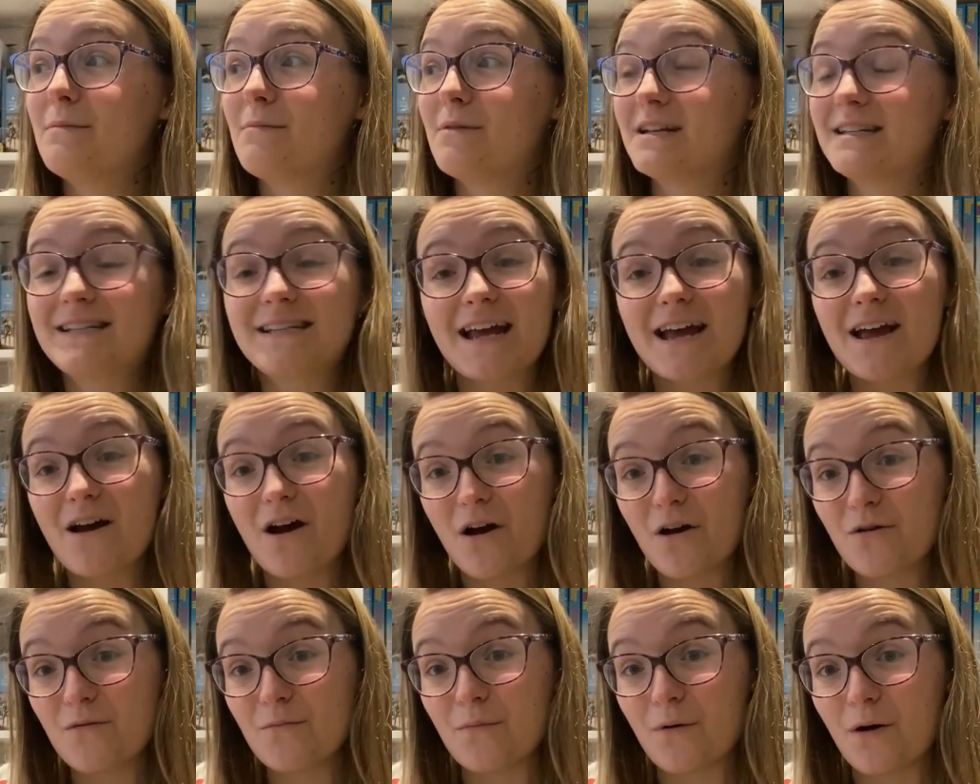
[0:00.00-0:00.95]
my stay at
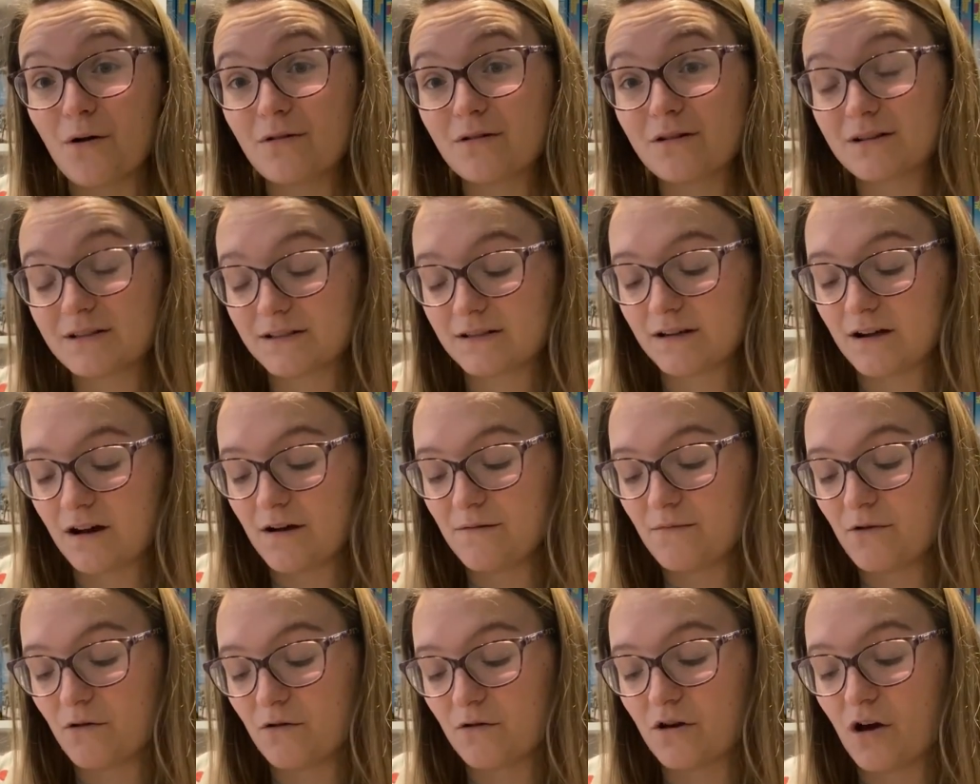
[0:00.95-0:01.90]
home box. I'm
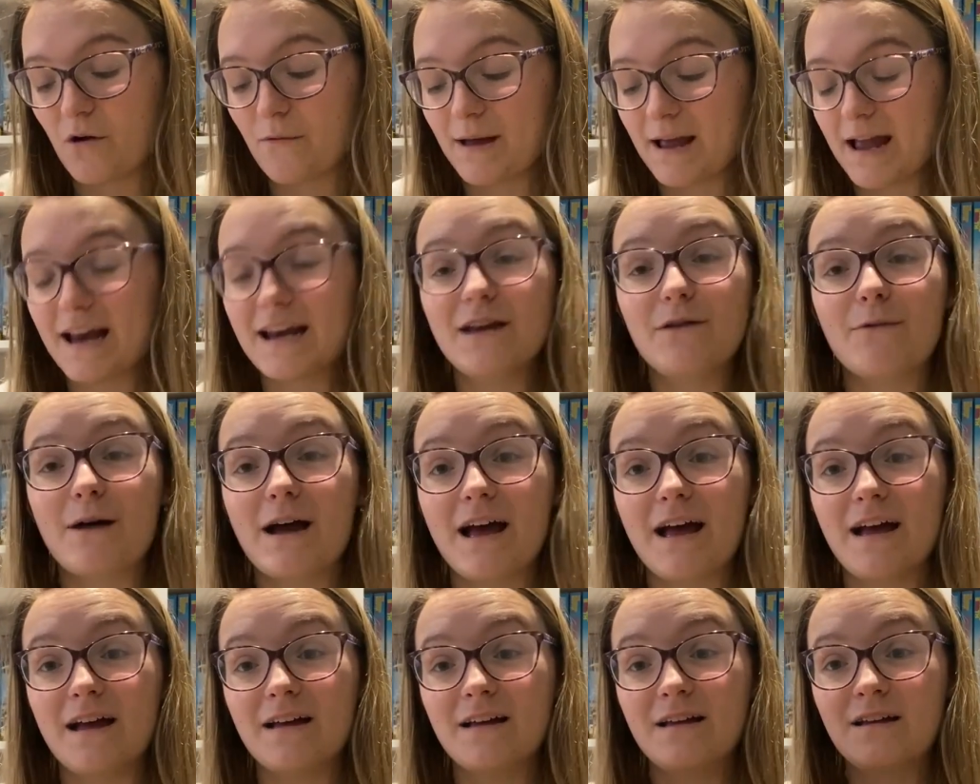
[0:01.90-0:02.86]
not going
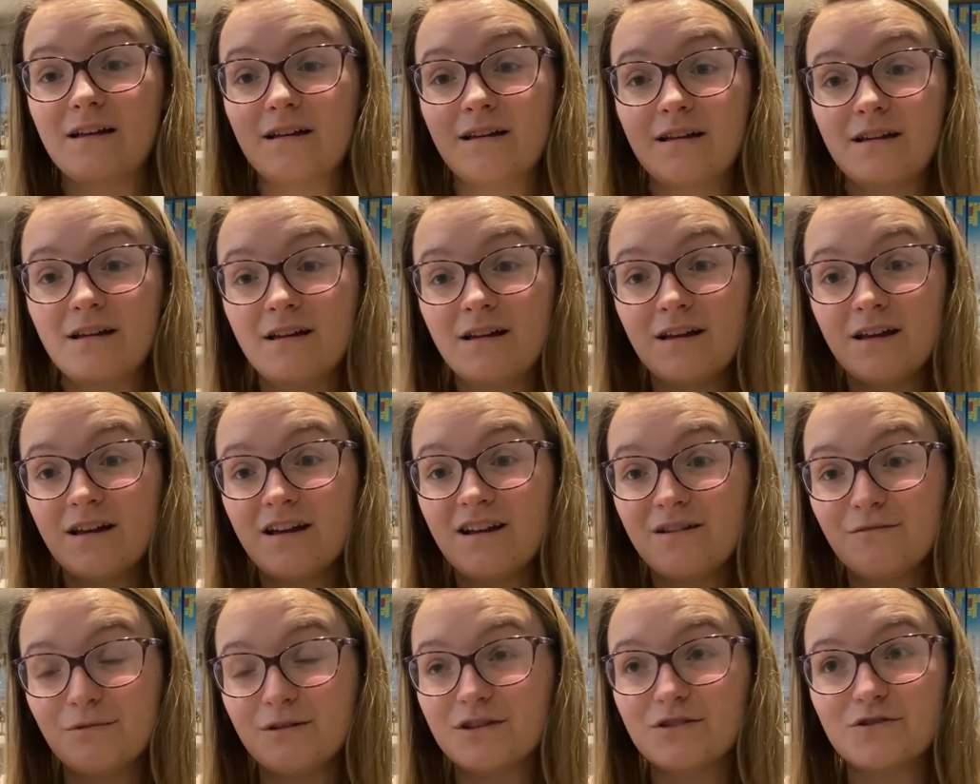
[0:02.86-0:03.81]
anywhere
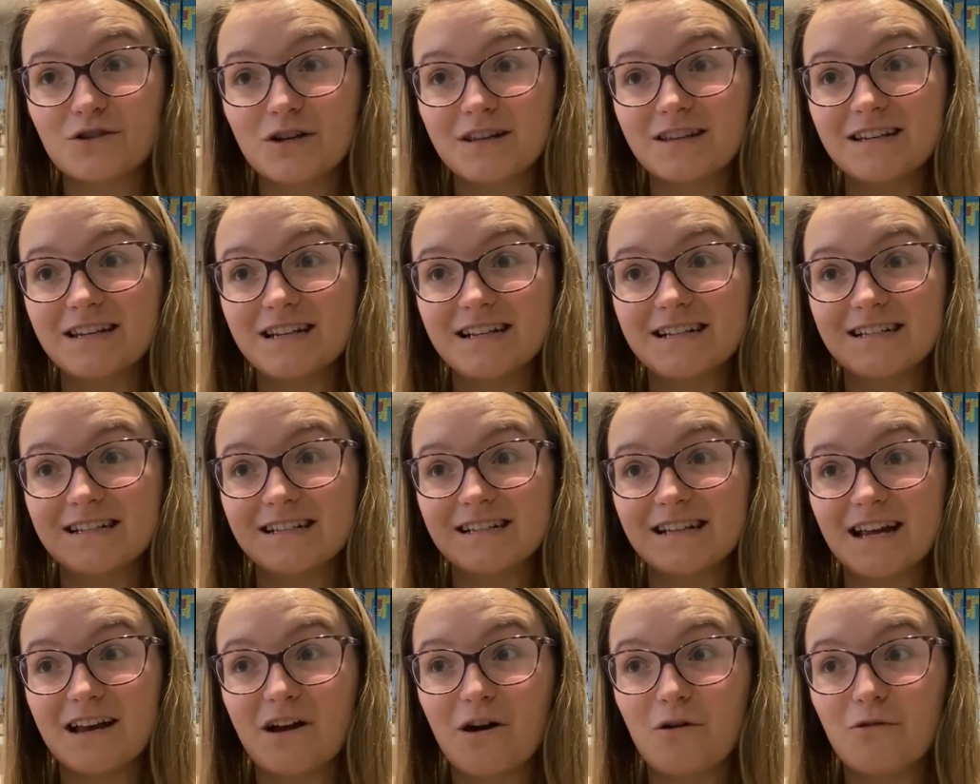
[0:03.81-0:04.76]
with a drink that needs to
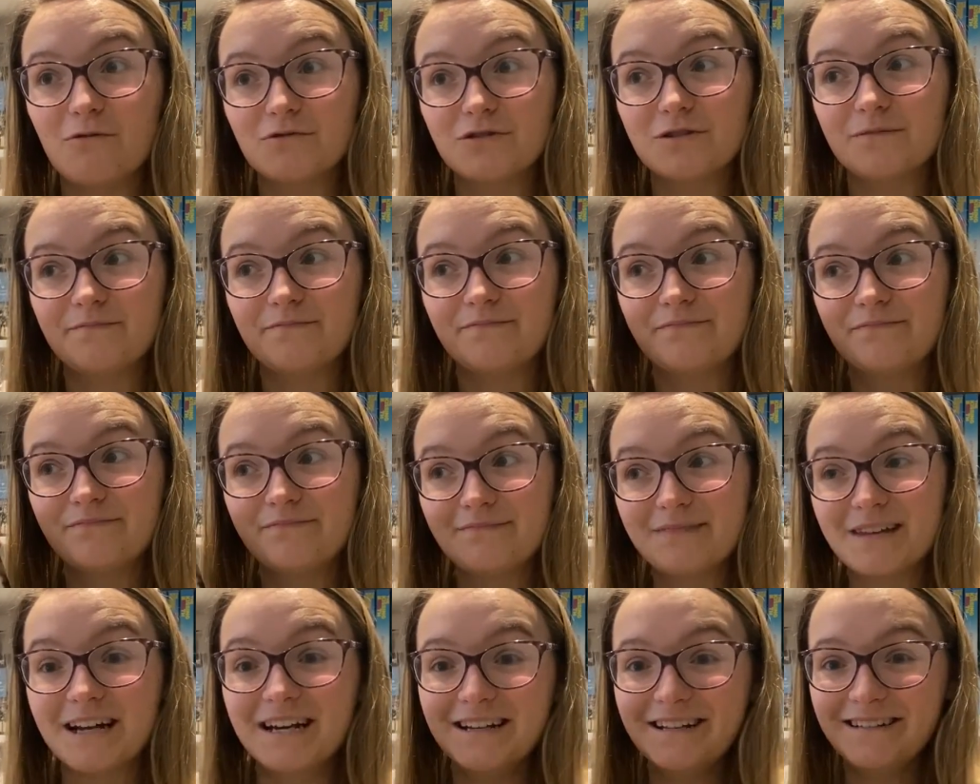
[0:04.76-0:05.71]
stay cold.
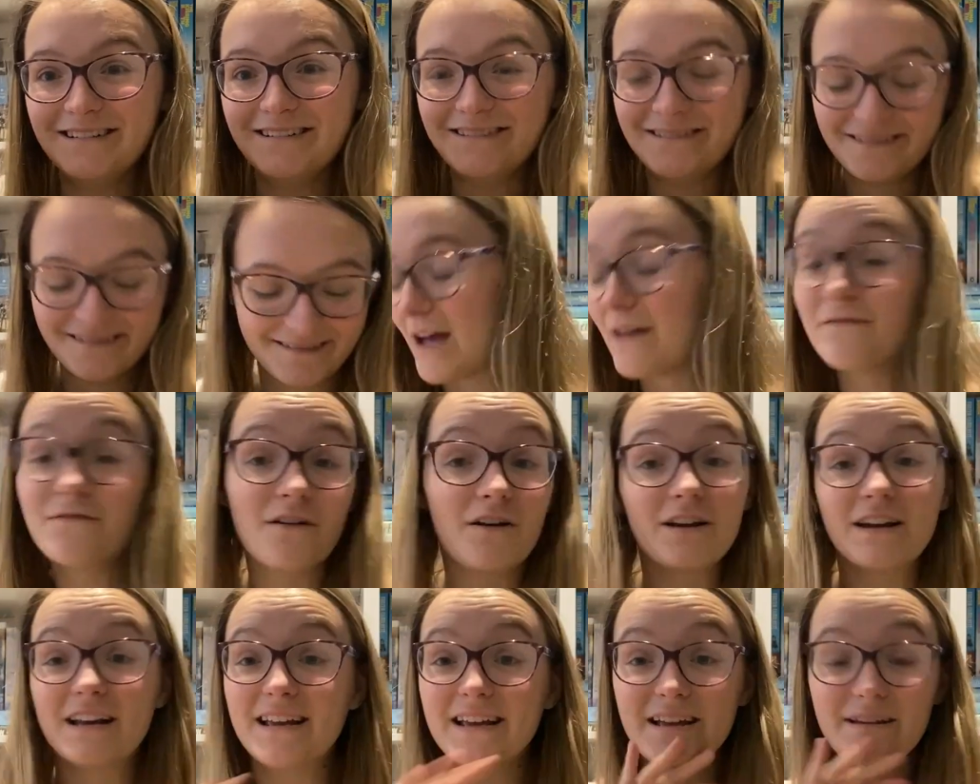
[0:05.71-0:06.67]
And
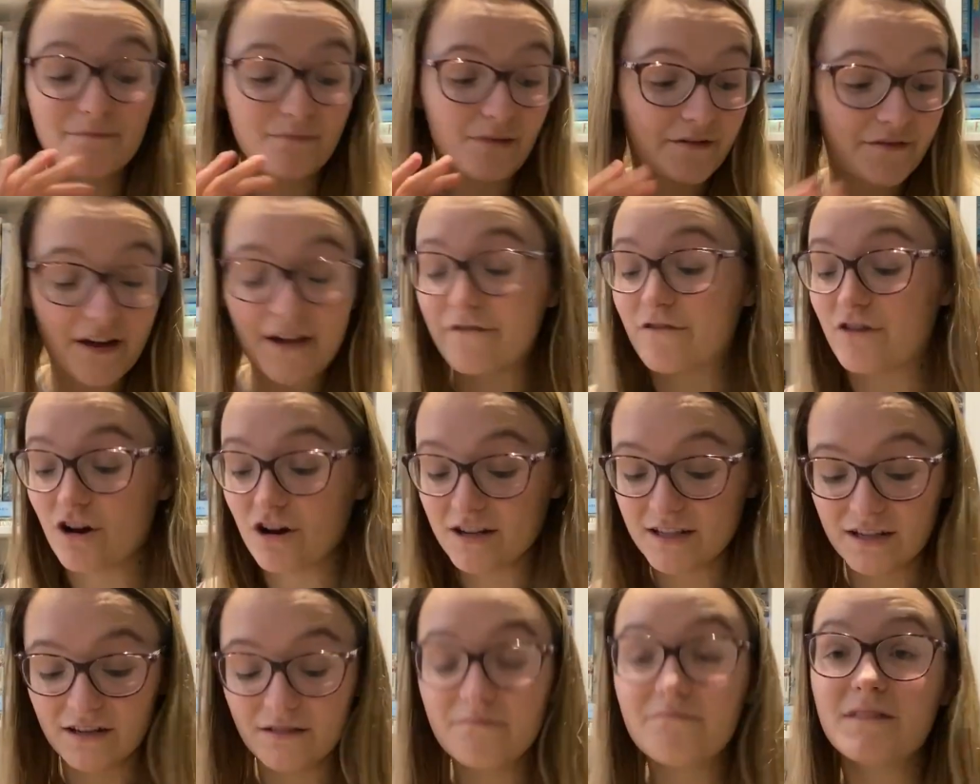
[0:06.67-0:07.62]
finally, my favourite
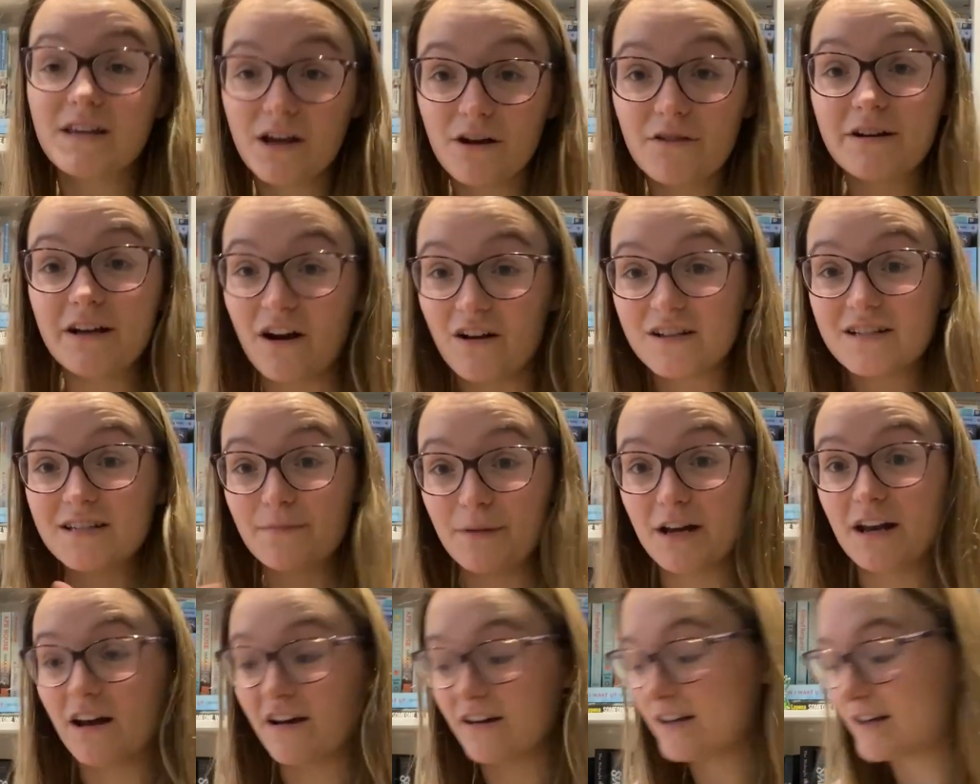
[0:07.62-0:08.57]
item, the only item I
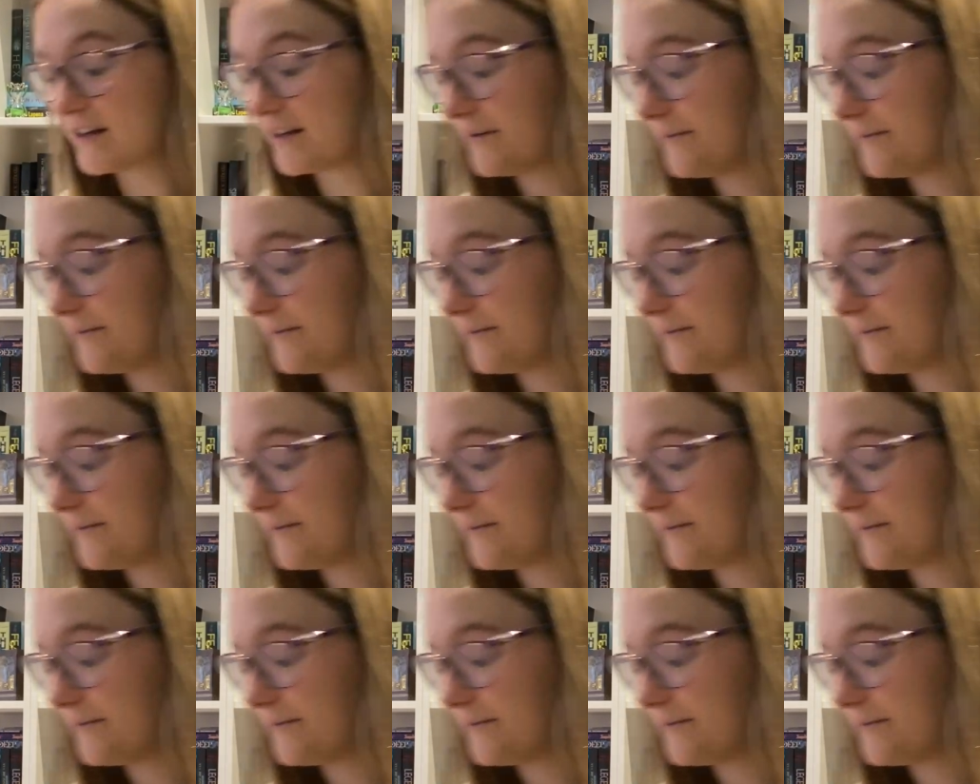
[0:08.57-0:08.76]
like,